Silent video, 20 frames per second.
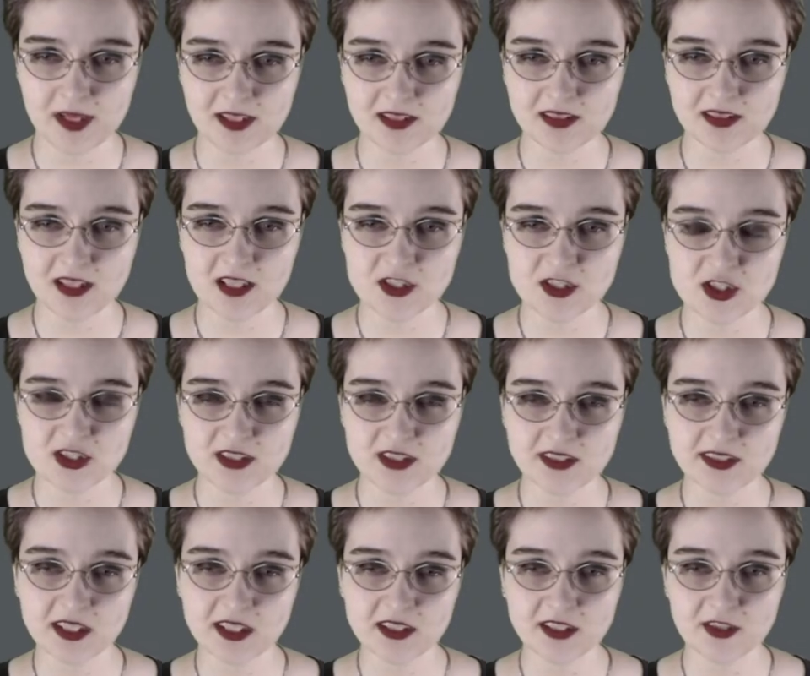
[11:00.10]

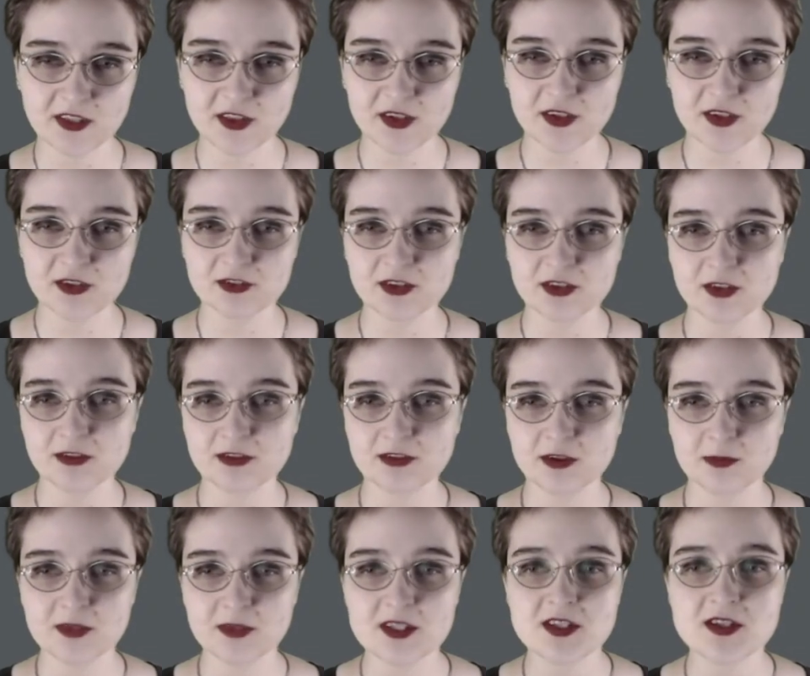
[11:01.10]
legend Lilith grew
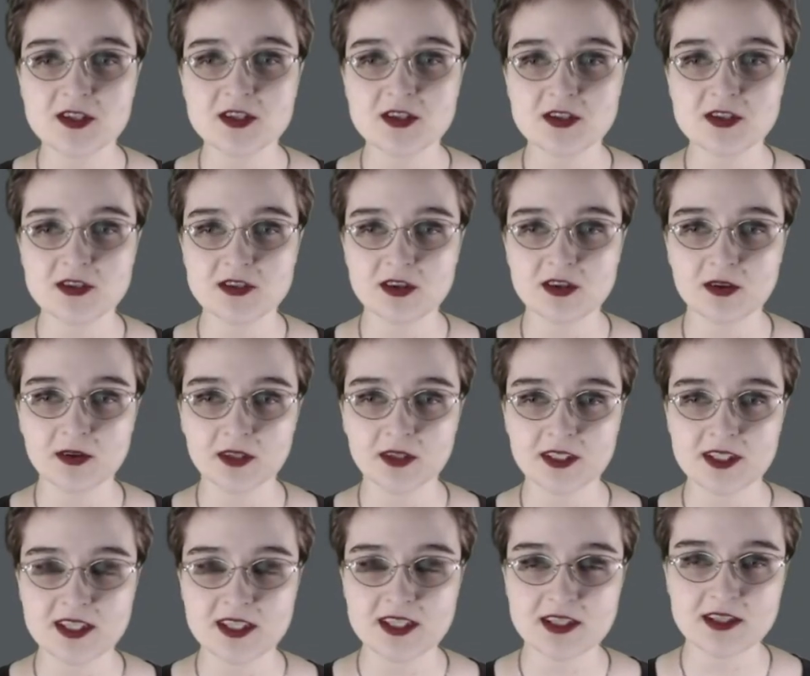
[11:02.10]
from the
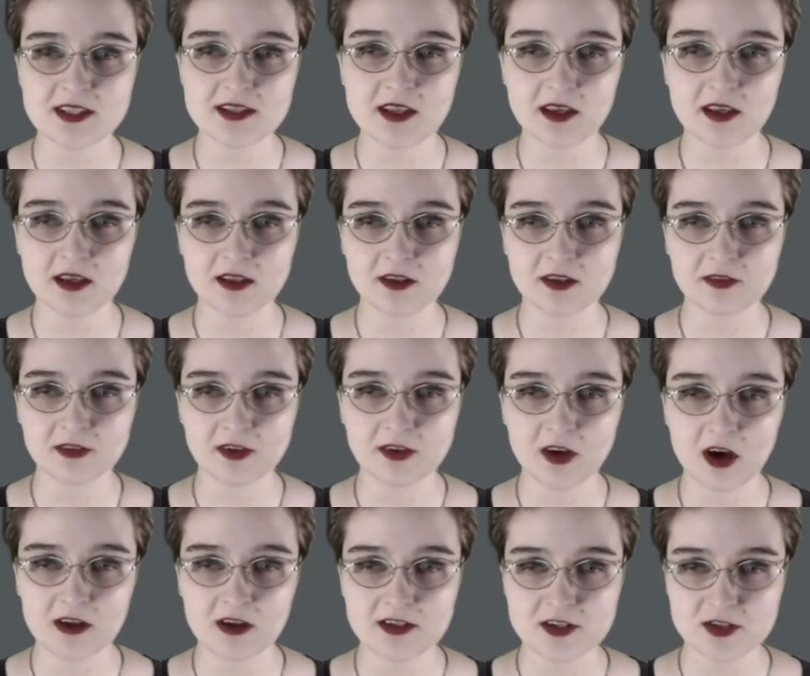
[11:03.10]
stolen seed of
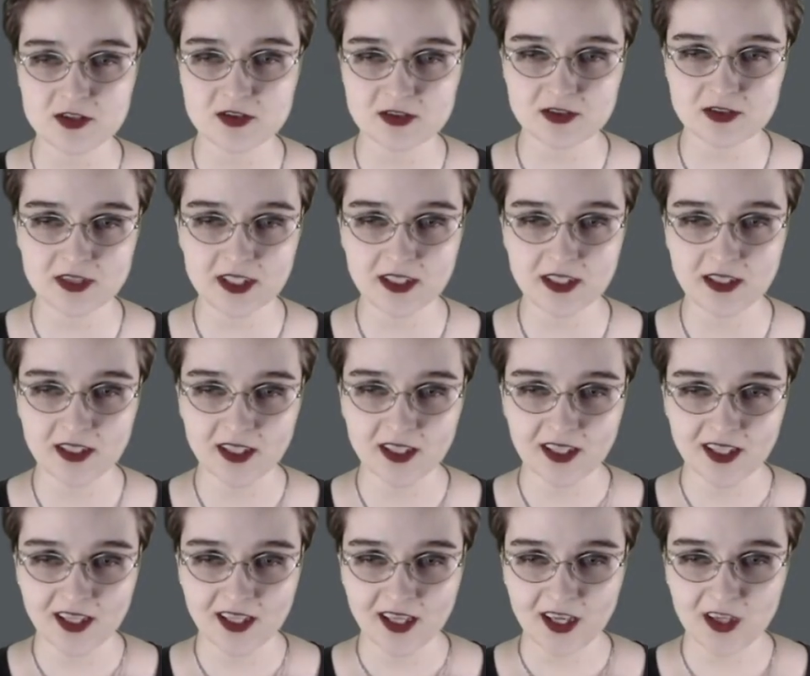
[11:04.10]
God's tree,
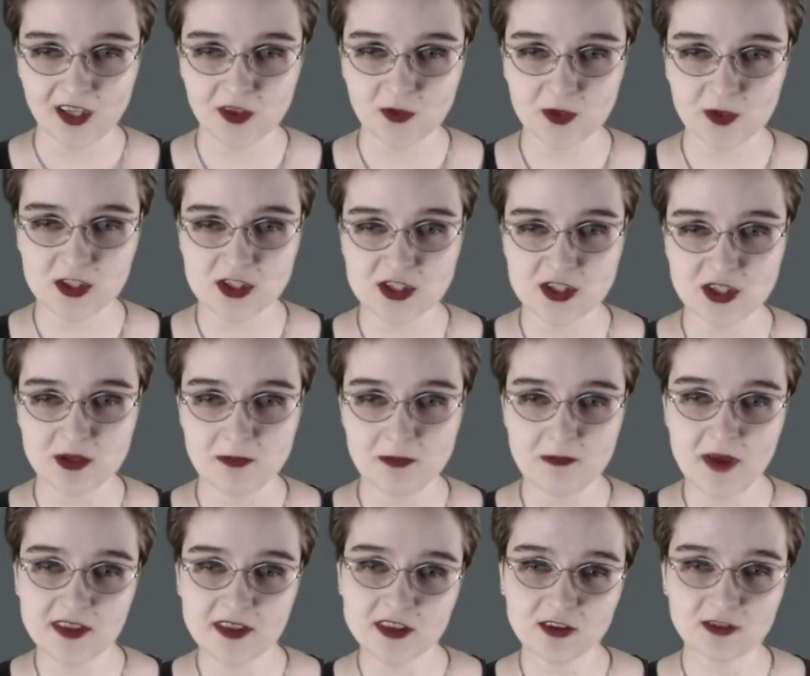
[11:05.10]
and which in
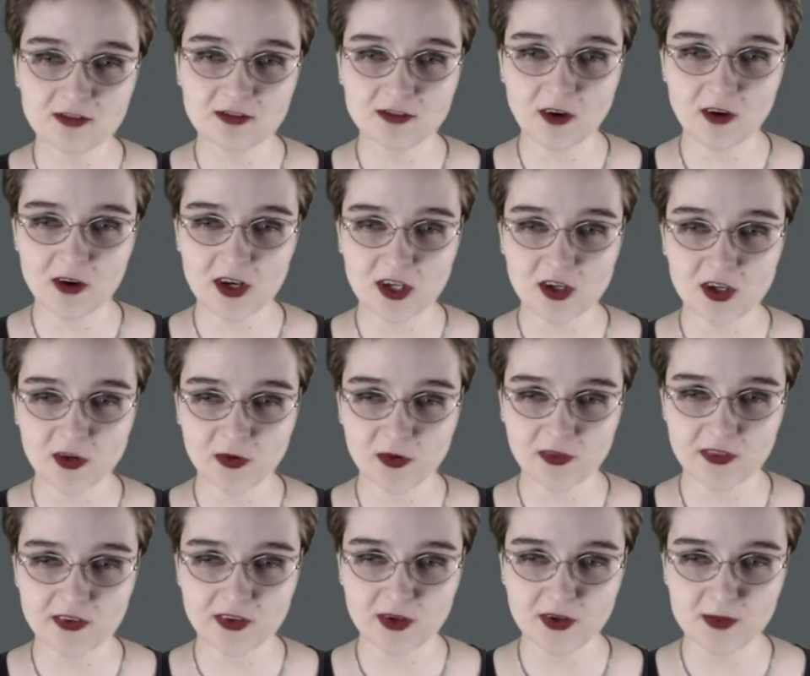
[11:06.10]

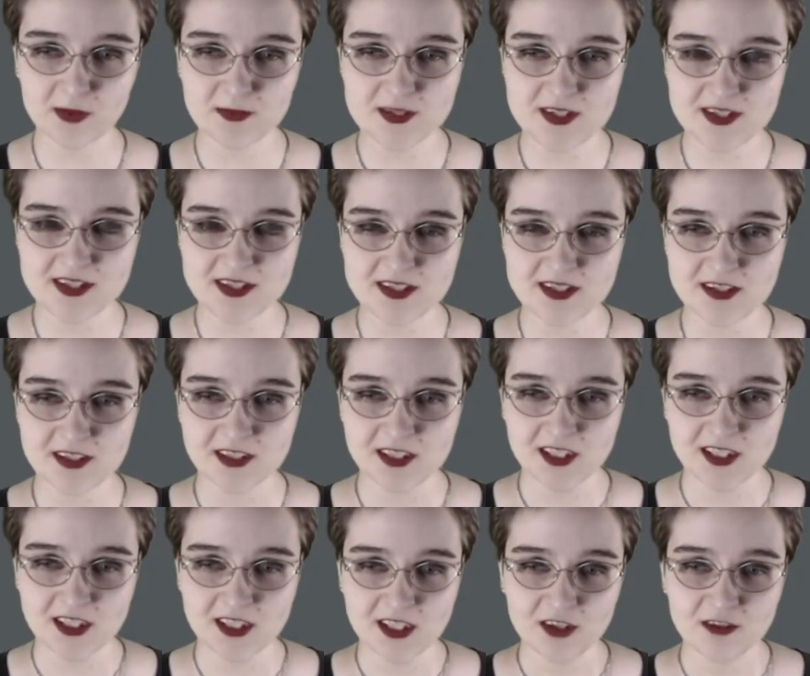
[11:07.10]
metaphorical terms is the
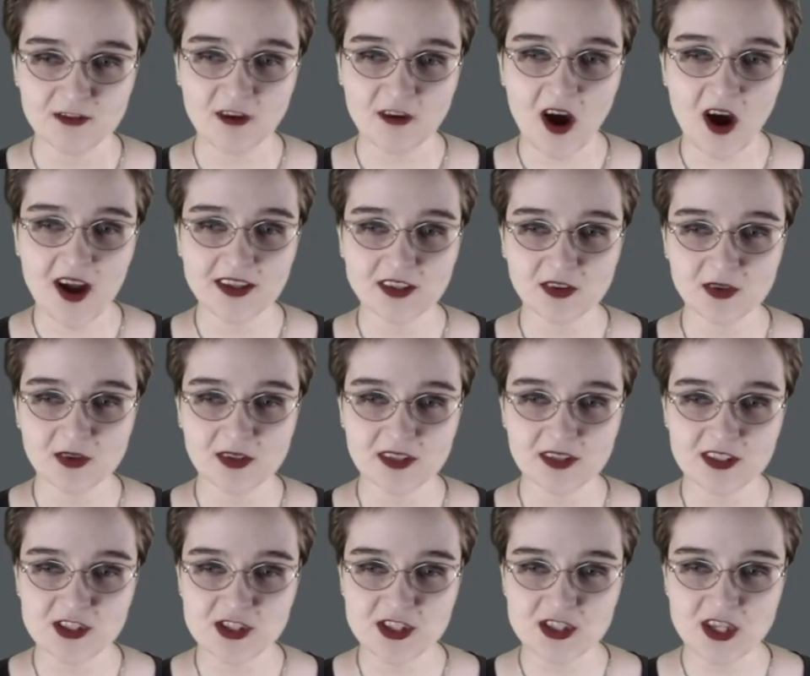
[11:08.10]
final
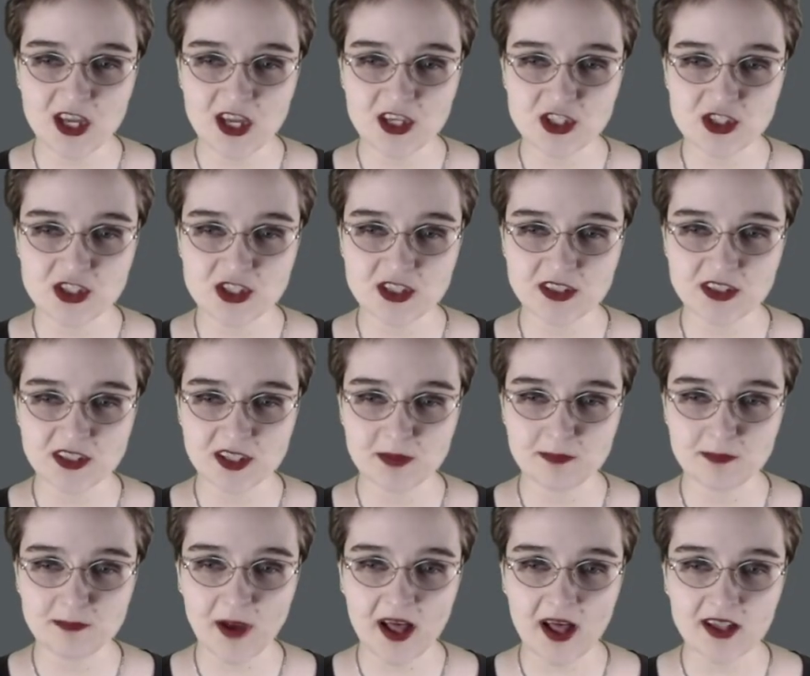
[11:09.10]
initiation
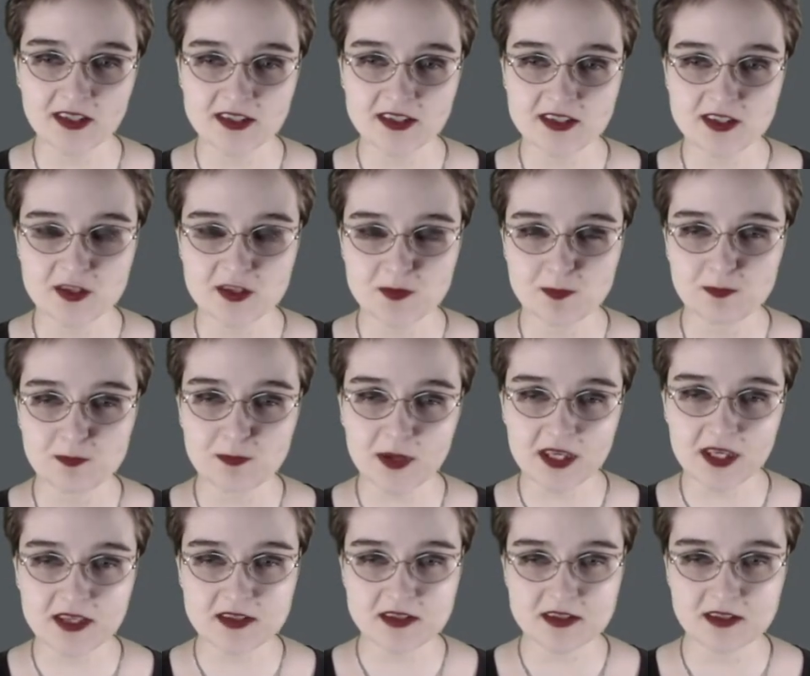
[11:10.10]
that balances
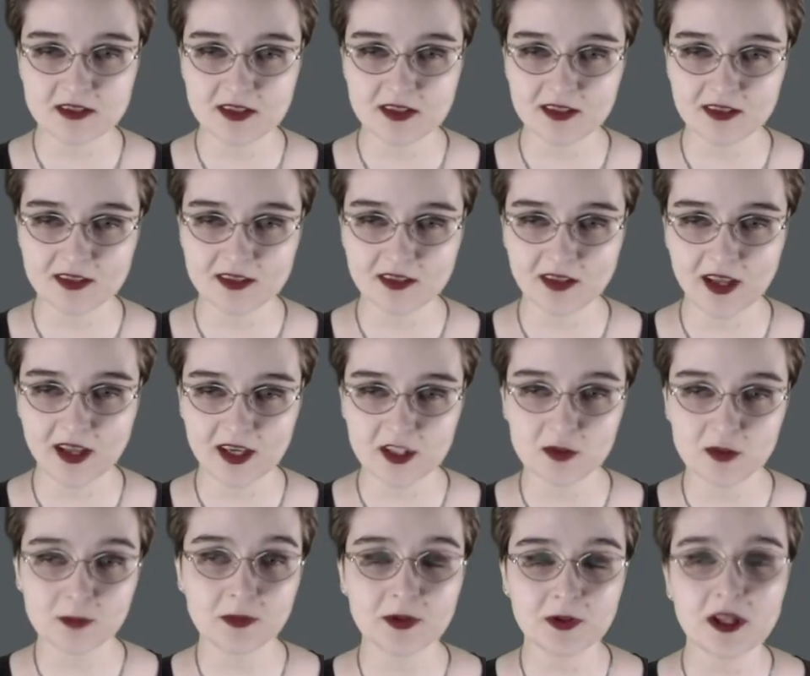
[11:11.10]
beast and
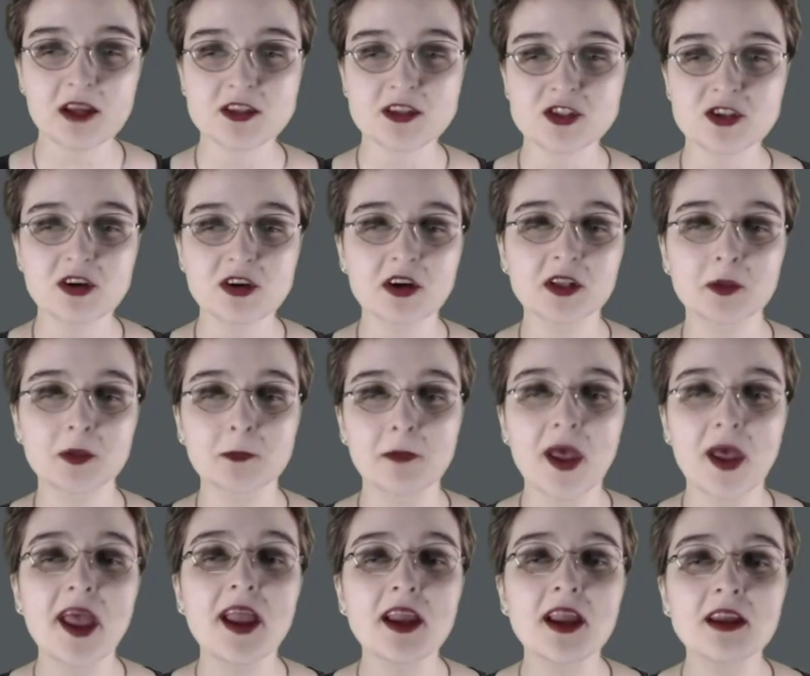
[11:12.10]
intellect, pleasure and
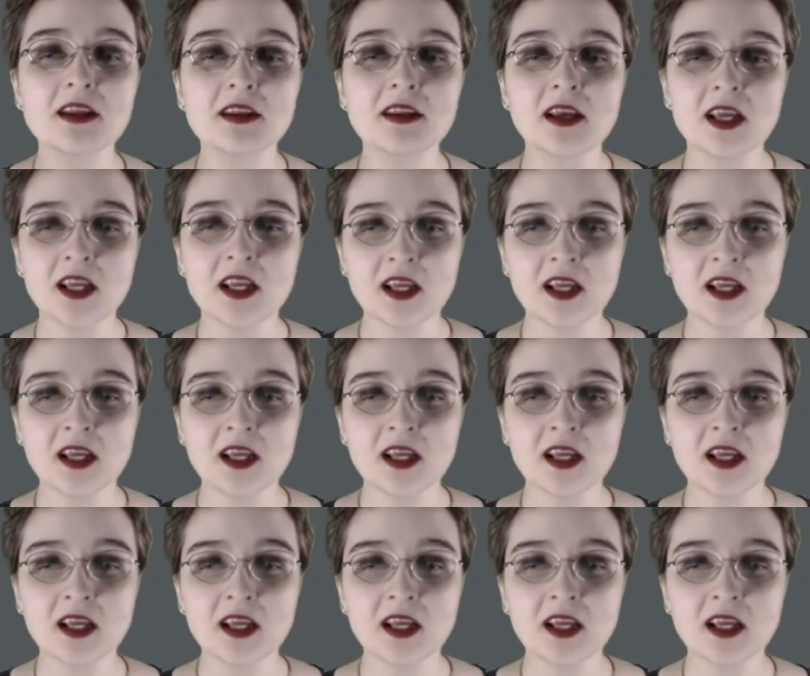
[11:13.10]
pain,